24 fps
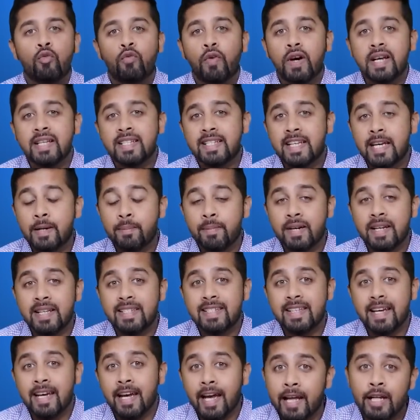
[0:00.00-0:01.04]
First theme
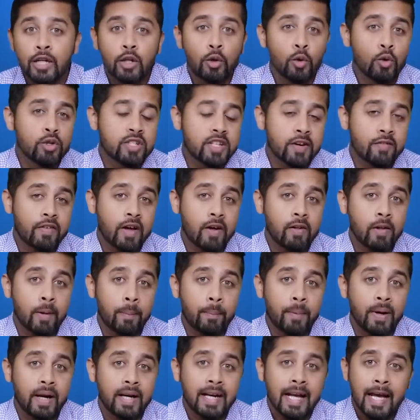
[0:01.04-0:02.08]
is inclusive
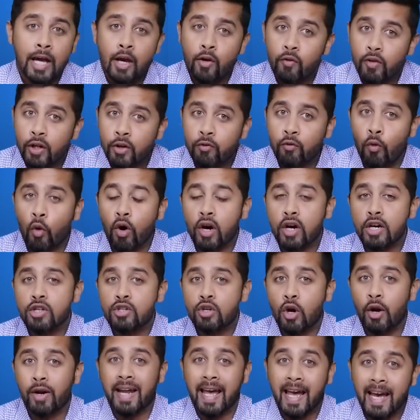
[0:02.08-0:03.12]
development with
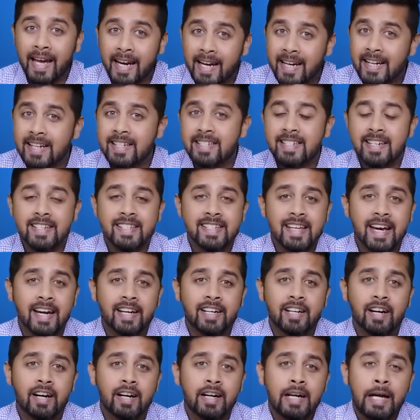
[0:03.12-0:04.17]
focus on agriculture
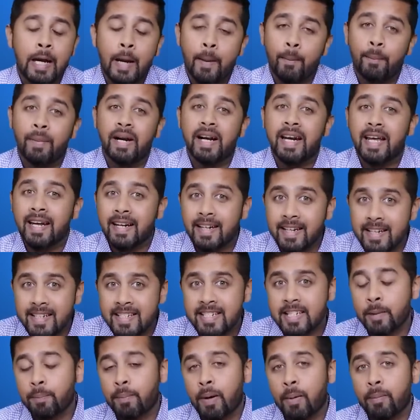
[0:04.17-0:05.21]
sector, building
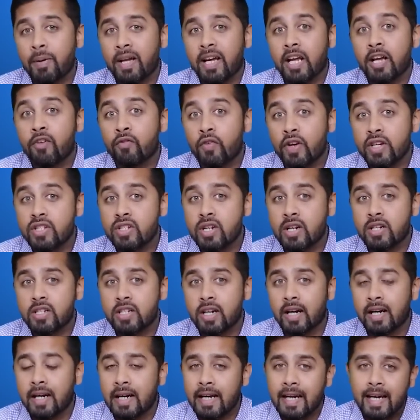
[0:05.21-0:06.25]
digital public
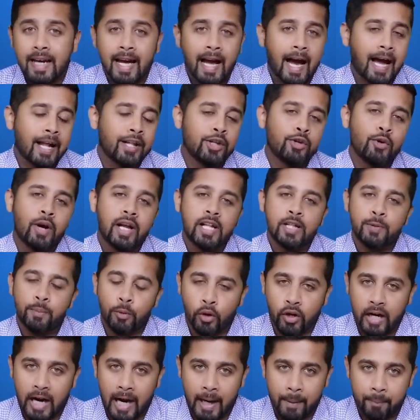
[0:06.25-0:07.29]
infrastructure and new health
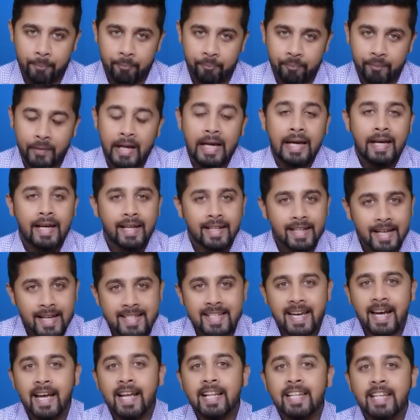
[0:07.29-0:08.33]
program.
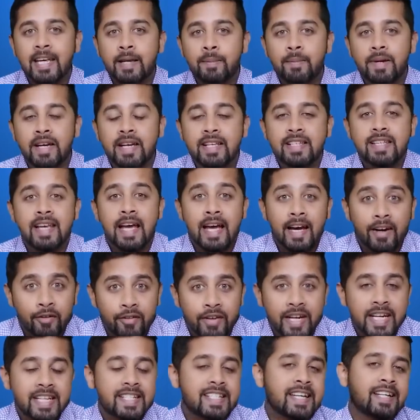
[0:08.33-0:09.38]
Then second theme is
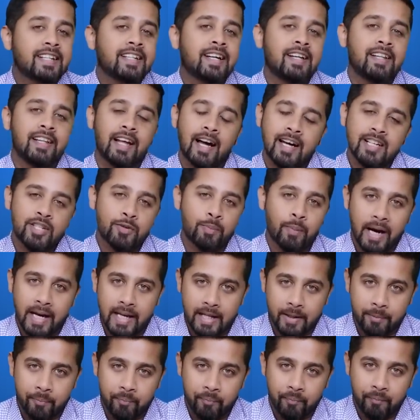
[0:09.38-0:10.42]
reaching the last
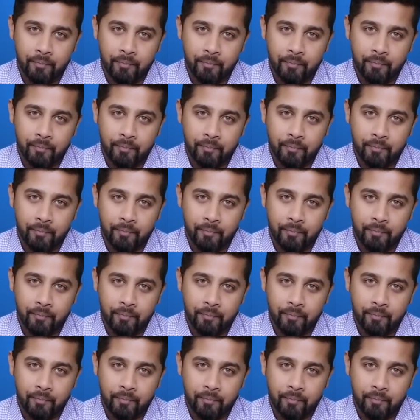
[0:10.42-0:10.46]
mile.